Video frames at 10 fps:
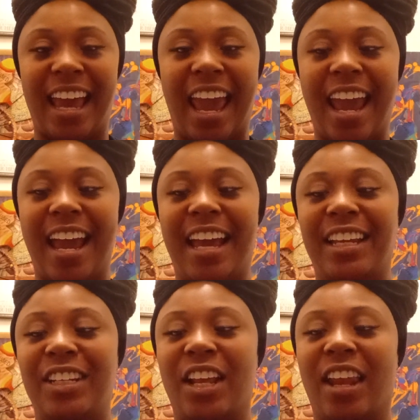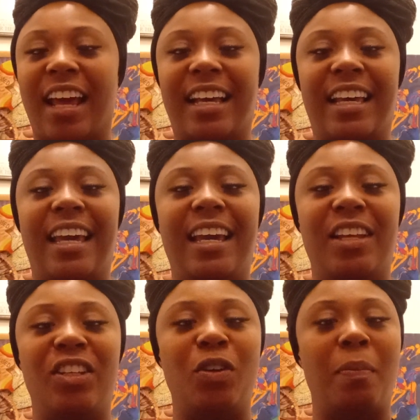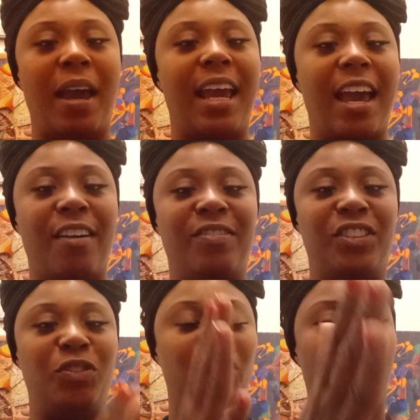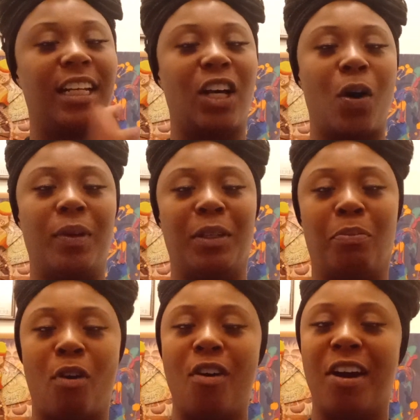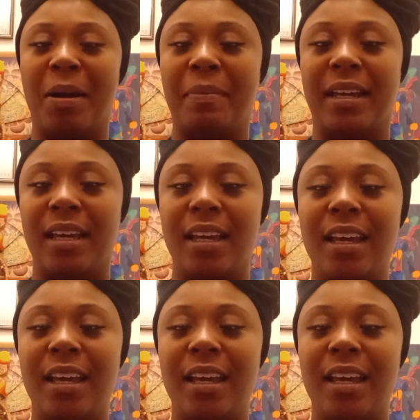And like, again, you may have tried to go with the programming,